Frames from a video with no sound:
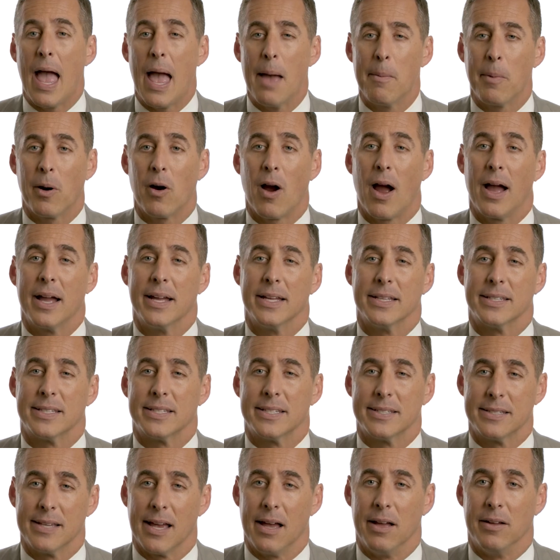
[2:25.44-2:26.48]
MRI
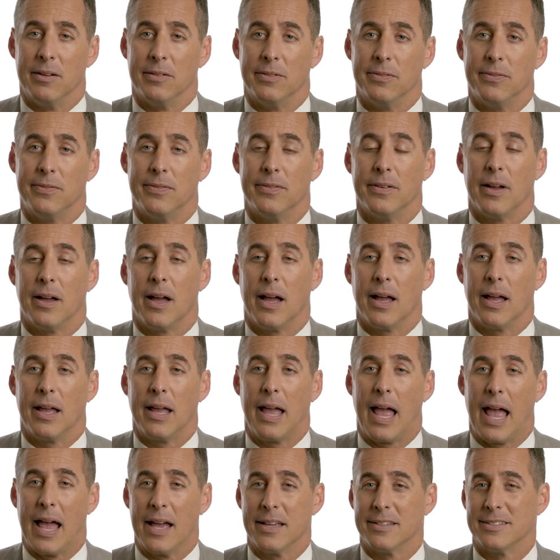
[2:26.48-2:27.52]
itself
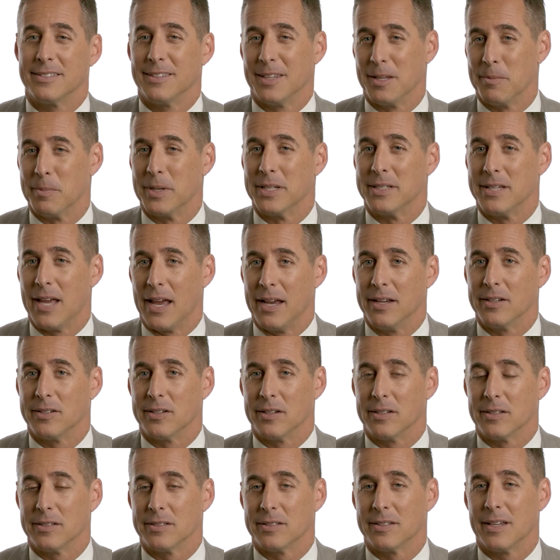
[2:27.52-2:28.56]
has
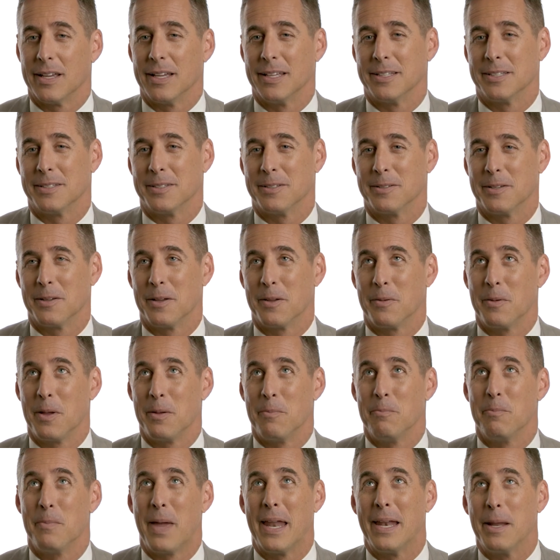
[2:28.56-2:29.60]
limitations.
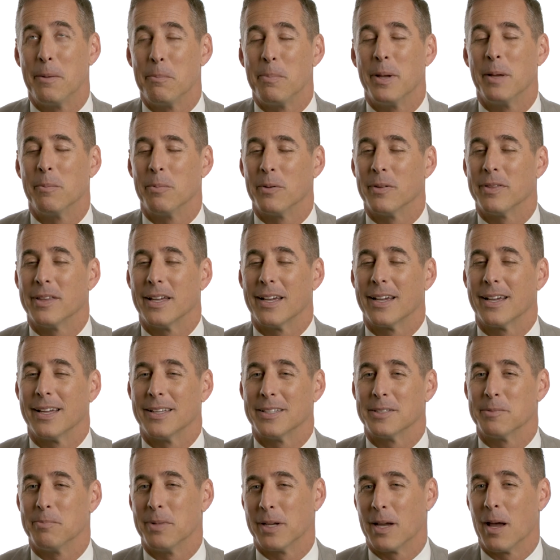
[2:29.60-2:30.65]
Many people think
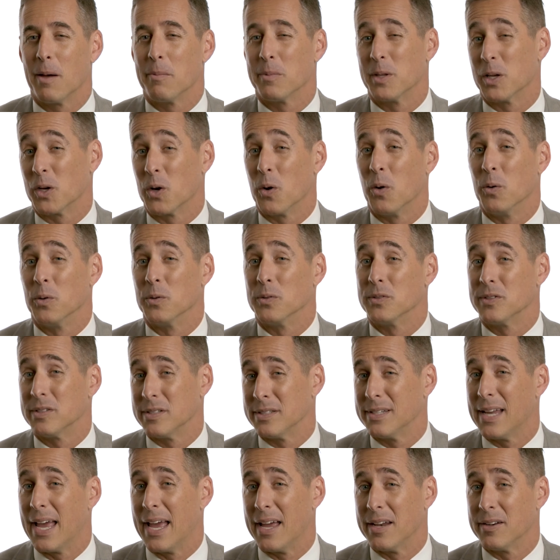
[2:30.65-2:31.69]
it's become the gold
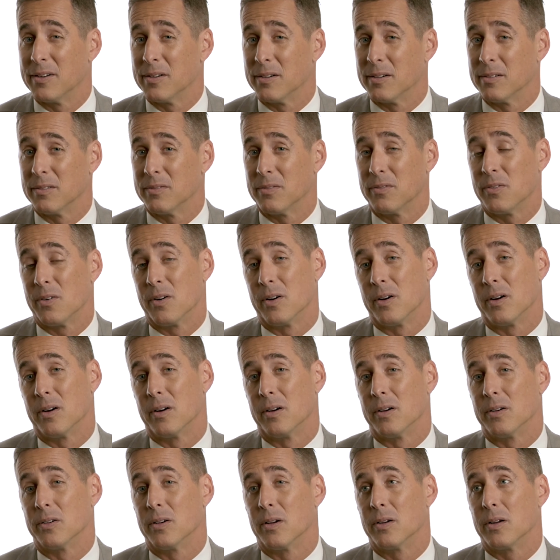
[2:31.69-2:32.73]
standard
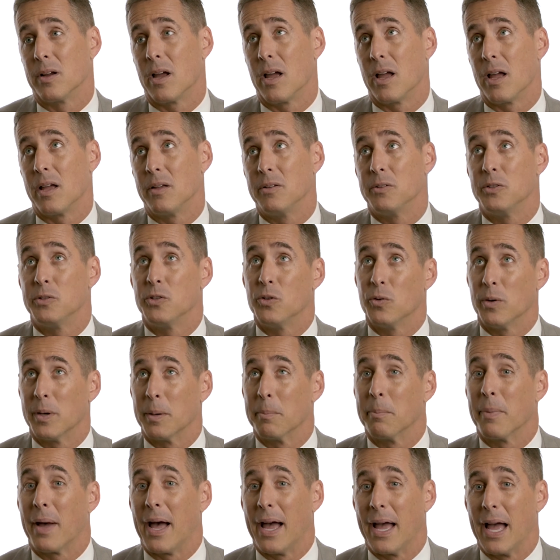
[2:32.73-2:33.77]
for doing
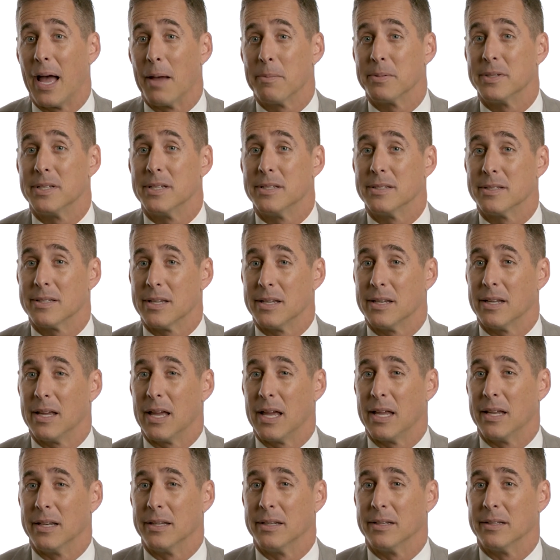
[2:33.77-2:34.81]
biopsies
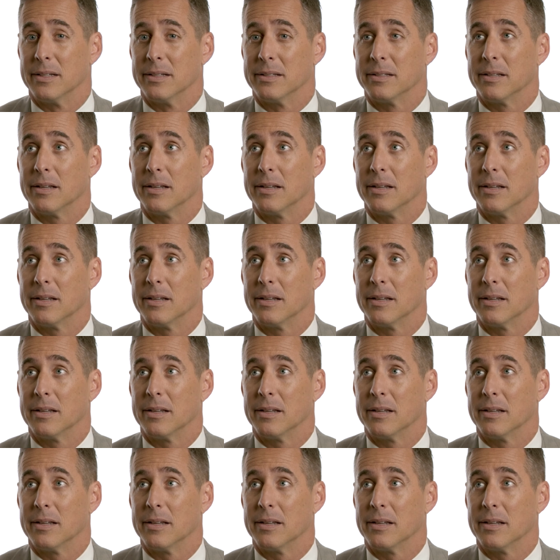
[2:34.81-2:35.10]
and